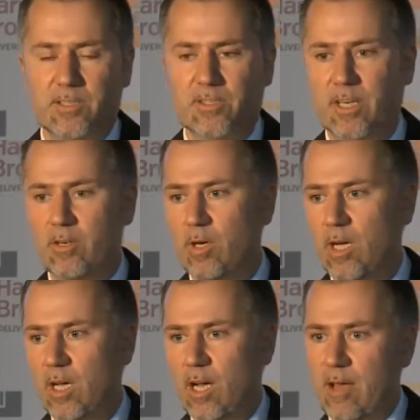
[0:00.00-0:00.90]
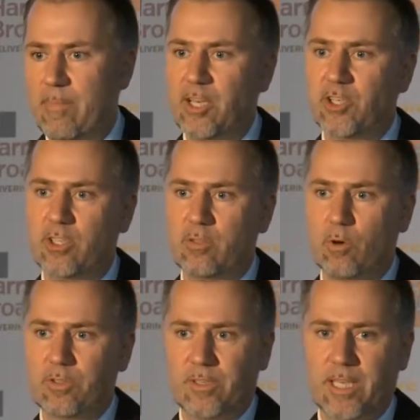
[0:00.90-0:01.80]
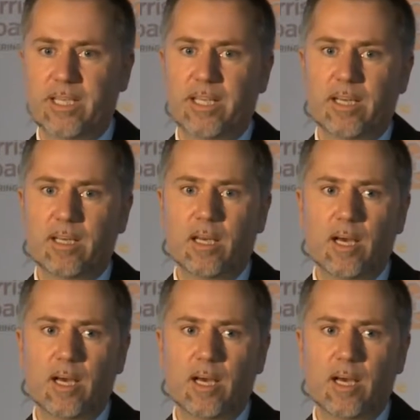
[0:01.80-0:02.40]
So I mentioned what's on India.